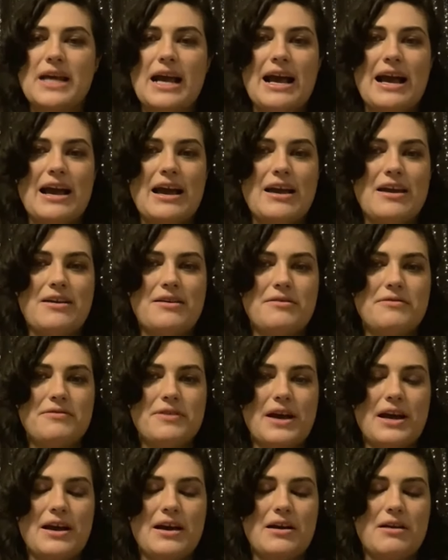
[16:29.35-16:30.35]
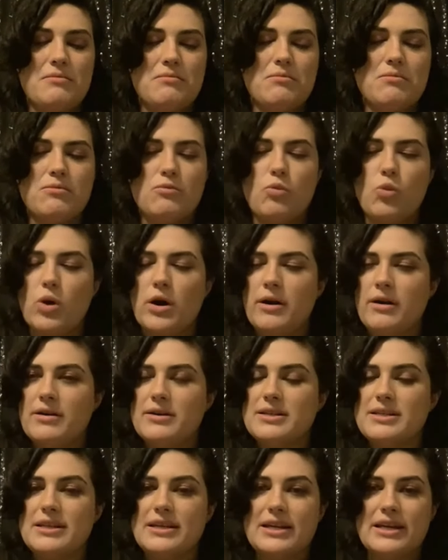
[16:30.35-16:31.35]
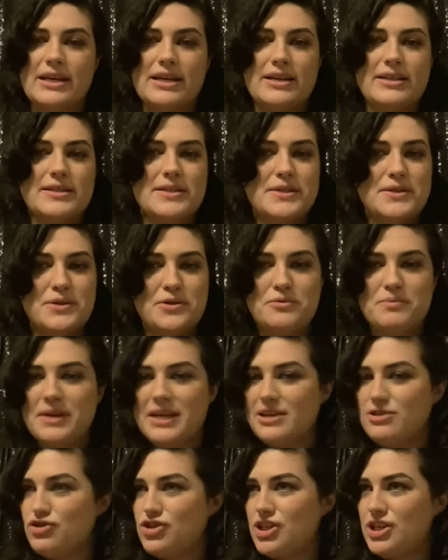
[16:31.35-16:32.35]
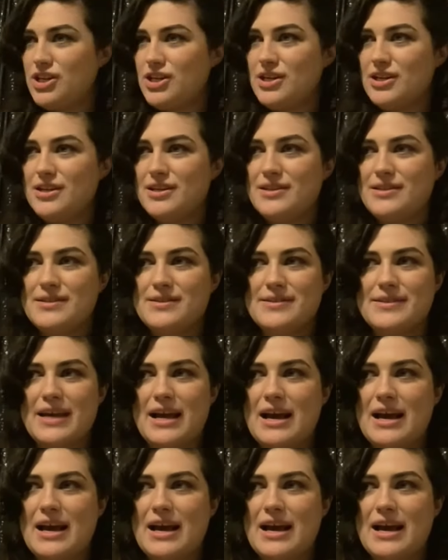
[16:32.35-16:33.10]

I've um, worked in soup kitchens.